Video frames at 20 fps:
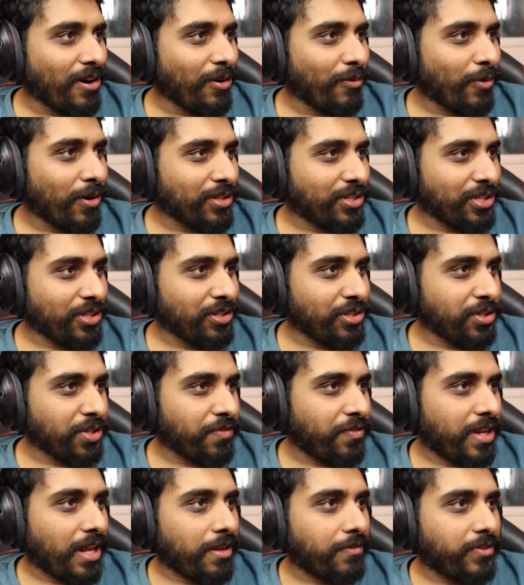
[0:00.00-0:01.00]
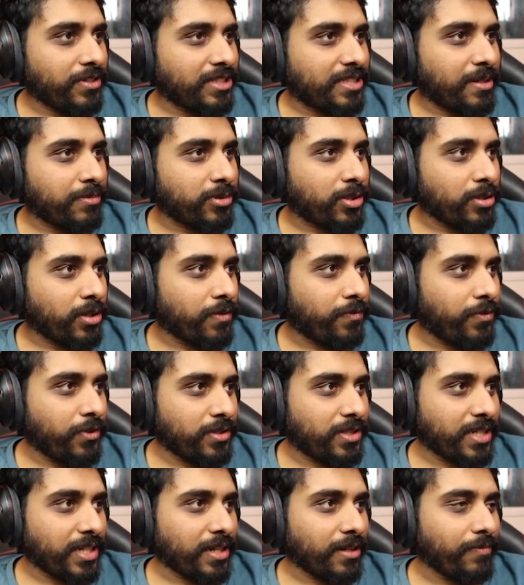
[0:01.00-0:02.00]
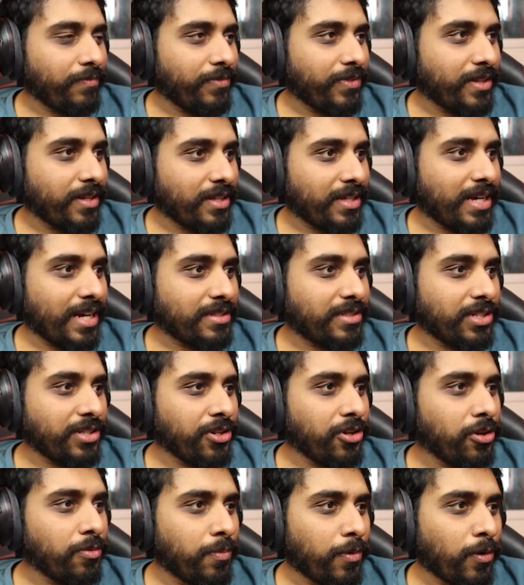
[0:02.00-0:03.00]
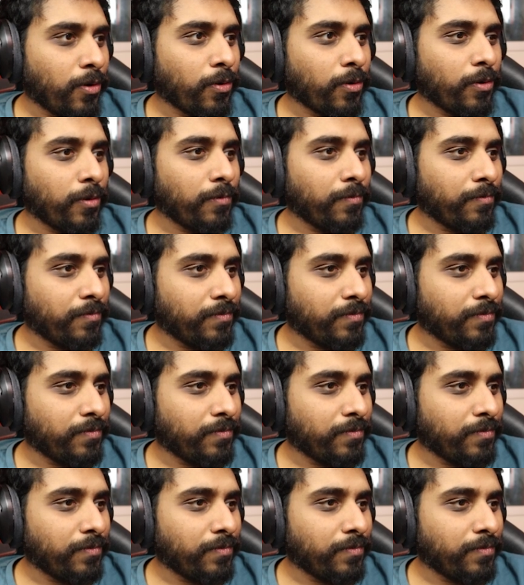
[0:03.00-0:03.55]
What do you do if an elephant steps on your footy? Get a new ball.